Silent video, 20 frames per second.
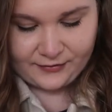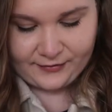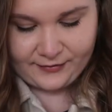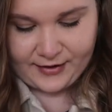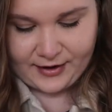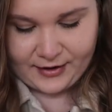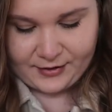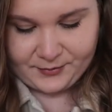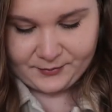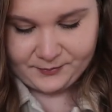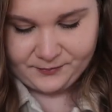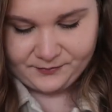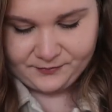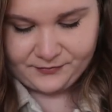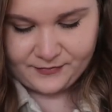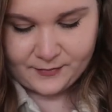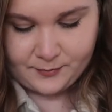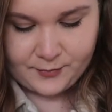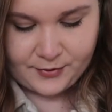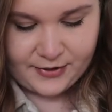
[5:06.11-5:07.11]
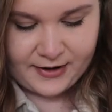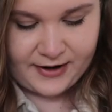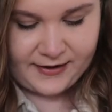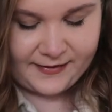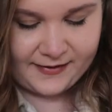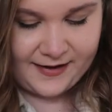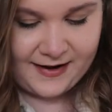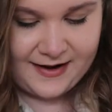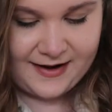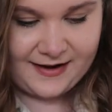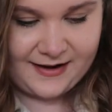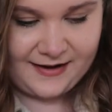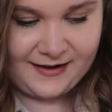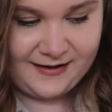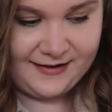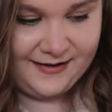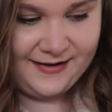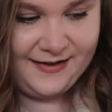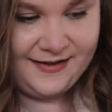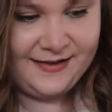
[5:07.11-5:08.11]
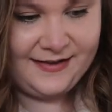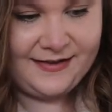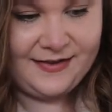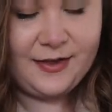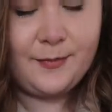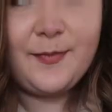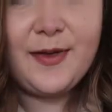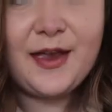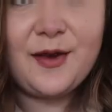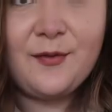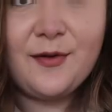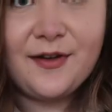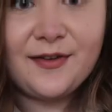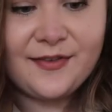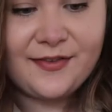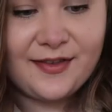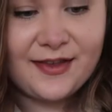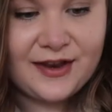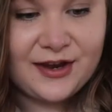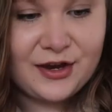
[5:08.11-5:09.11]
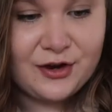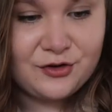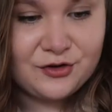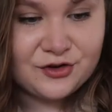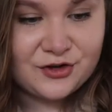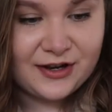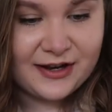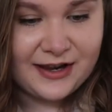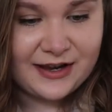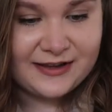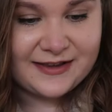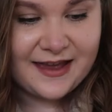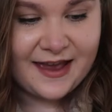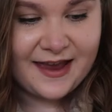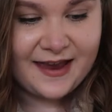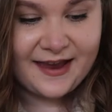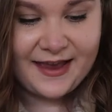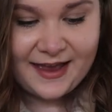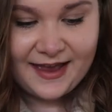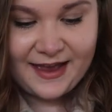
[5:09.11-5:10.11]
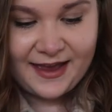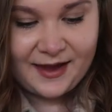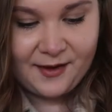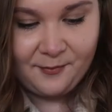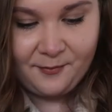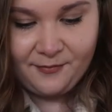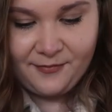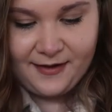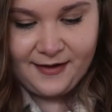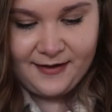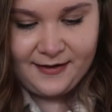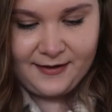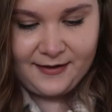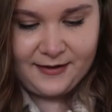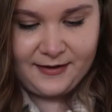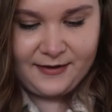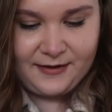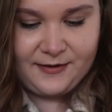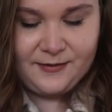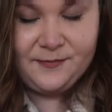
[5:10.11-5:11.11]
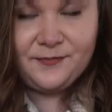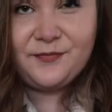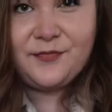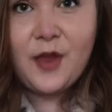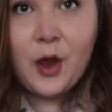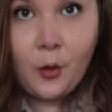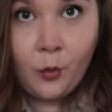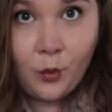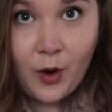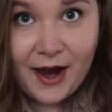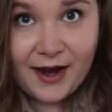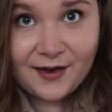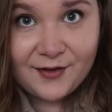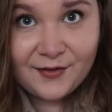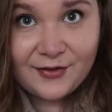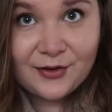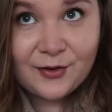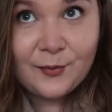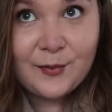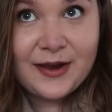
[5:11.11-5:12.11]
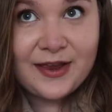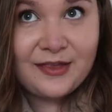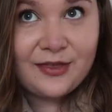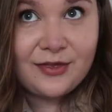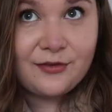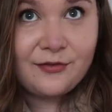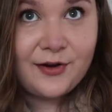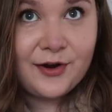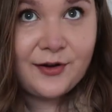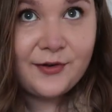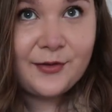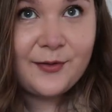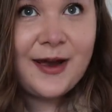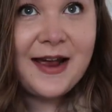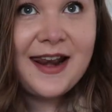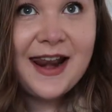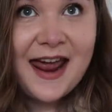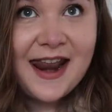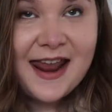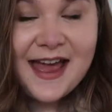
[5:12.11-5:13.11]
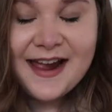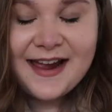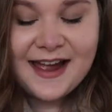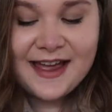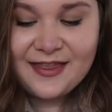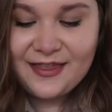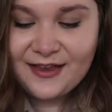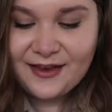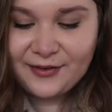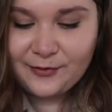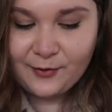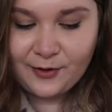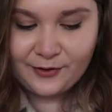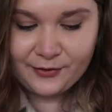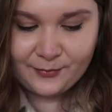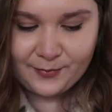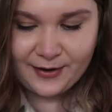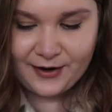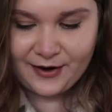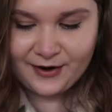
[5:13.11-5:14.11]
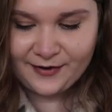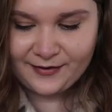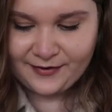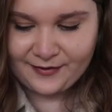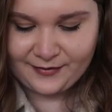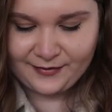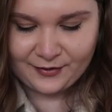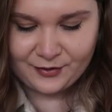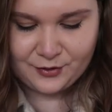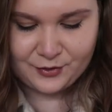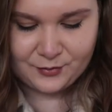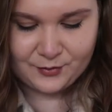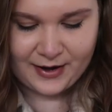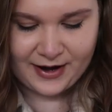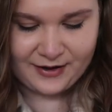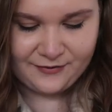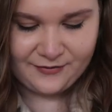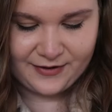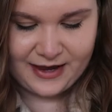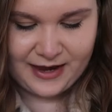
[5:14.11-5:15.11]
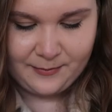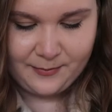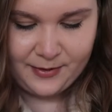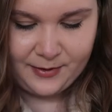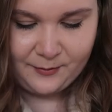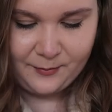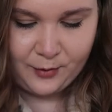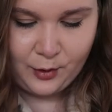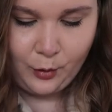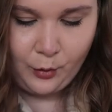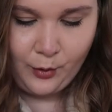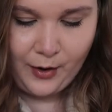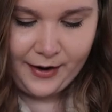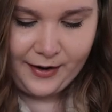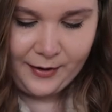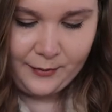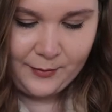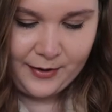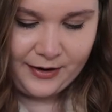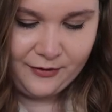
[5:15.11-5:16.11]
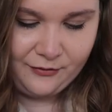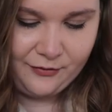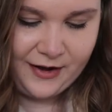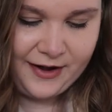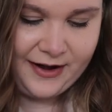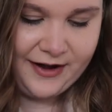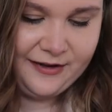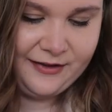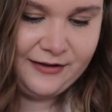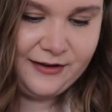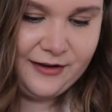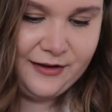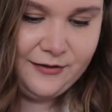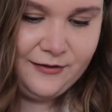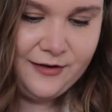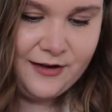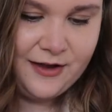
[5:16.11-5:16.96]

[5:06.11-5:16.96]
So, but these are the big ones that usually take him a while to eat through. So I like getting these ones because it's a good way of keeping him quiet whenever I need to.